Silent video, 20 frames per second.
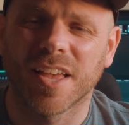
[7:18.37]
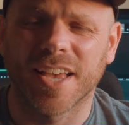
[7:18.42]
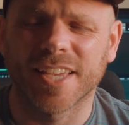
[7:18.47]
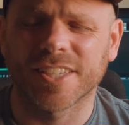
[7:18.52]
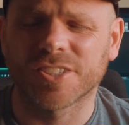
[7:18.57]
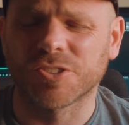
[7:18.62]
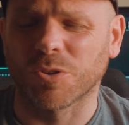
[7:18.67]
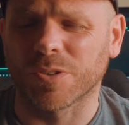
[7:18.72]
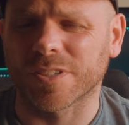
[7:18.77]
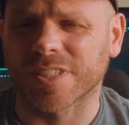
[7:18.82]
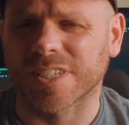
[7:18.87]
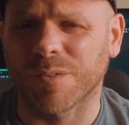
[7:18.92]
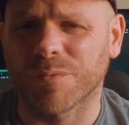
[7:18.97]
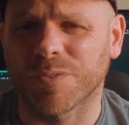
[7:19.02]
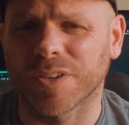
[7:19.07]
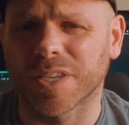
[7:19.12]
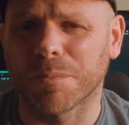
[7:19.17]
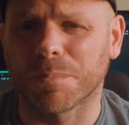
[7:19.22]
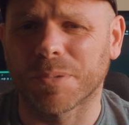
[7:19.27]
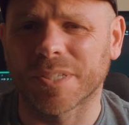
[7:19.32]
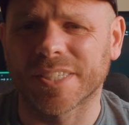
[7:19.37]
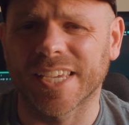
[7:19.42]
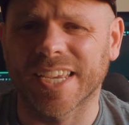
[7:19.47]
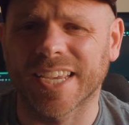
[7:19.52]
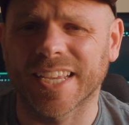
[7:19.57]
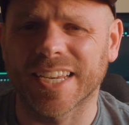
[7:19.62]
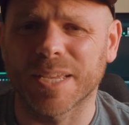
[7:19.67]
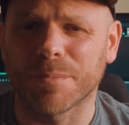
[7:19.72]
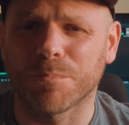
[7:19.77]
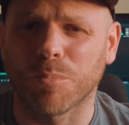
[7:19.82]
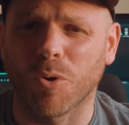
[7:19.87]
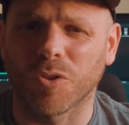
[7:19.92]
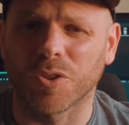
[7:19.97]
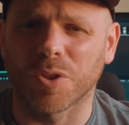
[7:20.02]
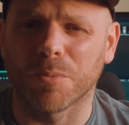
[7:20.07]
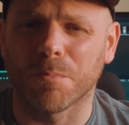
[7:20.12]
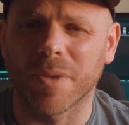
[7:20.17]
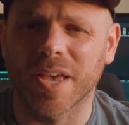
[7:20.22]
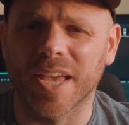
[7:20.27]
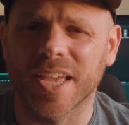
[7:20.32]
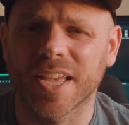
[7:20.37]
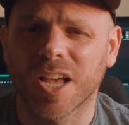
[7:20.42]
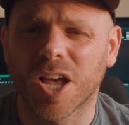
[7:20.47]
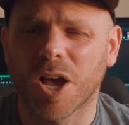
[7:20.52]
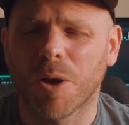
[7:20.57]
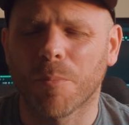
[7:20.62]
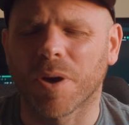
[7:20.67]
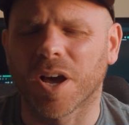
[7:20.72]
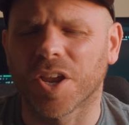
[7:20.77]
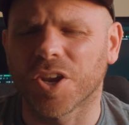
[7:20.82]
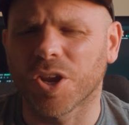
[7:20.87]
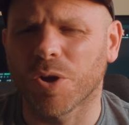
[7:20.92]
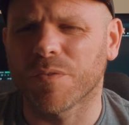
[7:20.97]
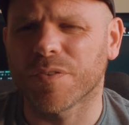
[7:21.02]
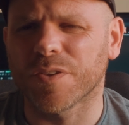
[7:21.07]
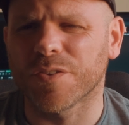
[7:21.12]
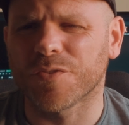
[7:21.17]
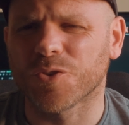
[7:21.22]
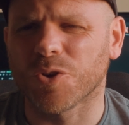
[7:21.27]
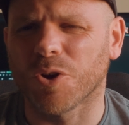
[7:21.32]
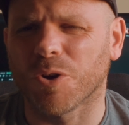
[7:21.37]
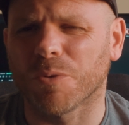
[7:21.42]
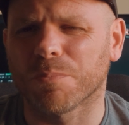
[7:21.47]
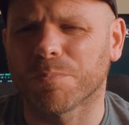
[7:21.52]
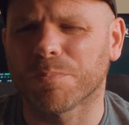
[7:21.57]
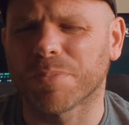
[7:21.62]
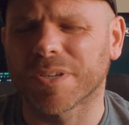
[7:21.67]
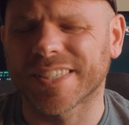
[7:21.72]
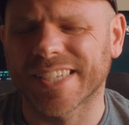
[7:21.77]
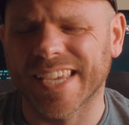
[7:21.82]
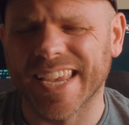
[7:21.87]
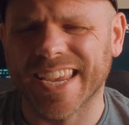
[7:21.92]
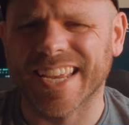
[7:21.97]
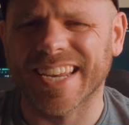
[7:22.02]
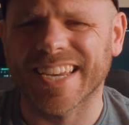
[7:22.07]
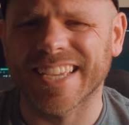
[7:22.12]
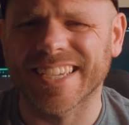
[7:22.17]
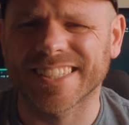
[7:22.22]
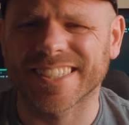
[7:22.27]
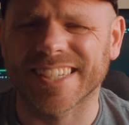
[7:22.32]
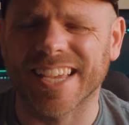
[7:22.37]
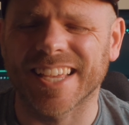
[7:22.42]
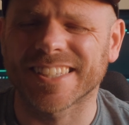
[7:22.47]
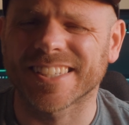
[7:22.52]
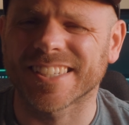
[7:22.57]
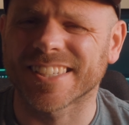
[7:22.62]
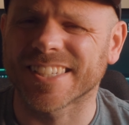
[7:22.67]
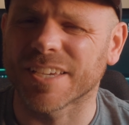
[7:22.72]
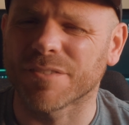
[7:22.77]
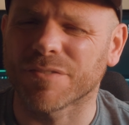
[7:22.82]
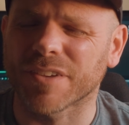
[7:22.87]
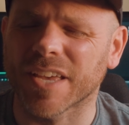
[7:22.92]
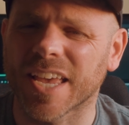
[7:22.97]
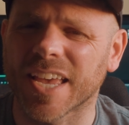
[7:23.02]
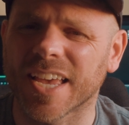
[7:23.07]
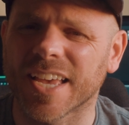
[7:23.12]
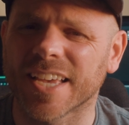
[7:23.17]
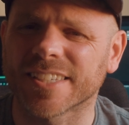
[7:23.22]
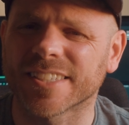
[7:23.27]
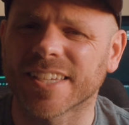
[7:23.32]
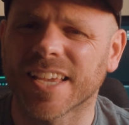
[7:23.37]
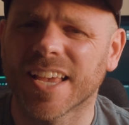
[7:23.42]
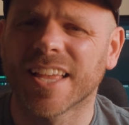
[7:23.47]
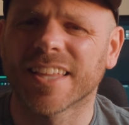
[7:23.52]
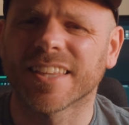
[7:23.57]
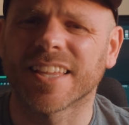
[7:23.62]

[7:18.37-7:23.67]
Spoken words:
It's not something that particularly bothered me, but I know if you've got particularly sensitive ears,